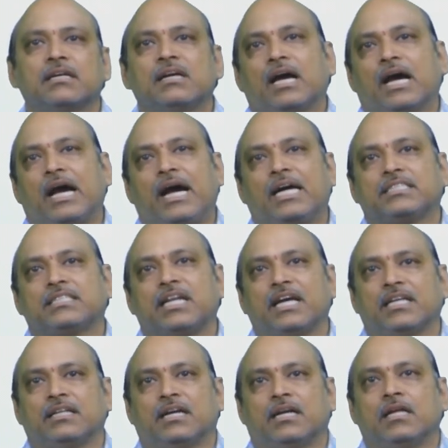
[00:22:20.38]
as
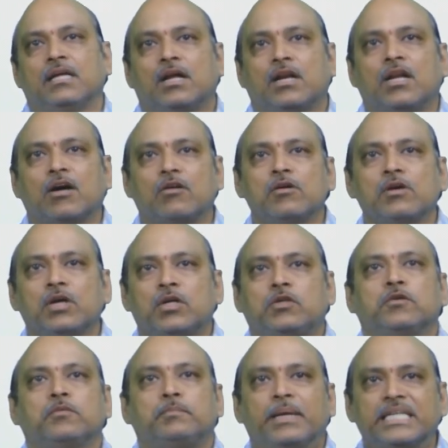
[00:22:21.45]
like that. Now,
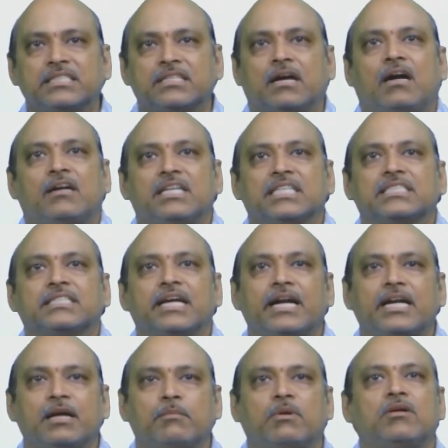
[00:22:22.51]
to best
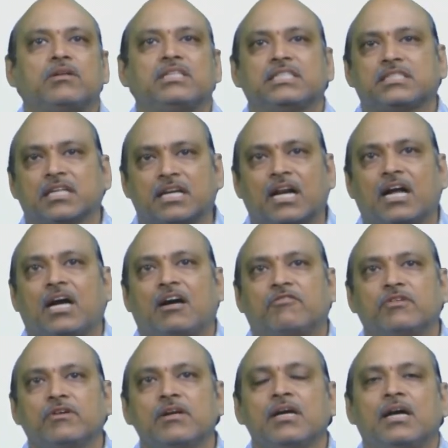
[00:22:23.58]
understand about this graph,
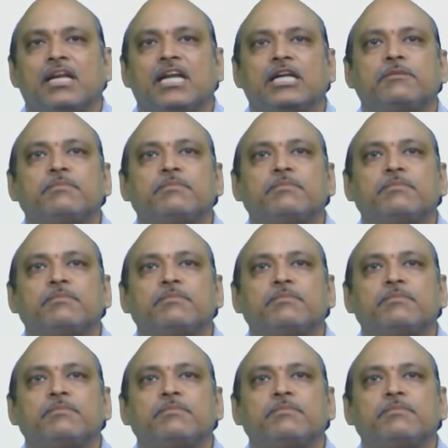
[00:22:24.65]
let me